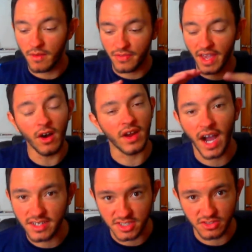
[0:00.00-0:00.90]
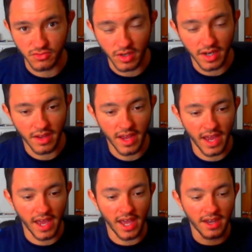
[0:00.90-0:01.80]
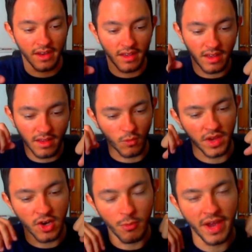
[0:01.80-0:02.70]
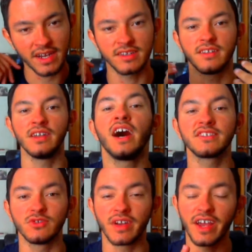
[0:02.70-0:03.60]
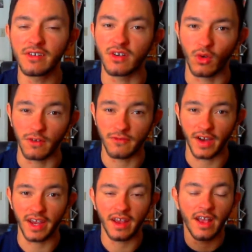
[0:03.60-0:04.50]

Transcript: they all got destroyed. And we go back to the Natsu and Aragorn fight,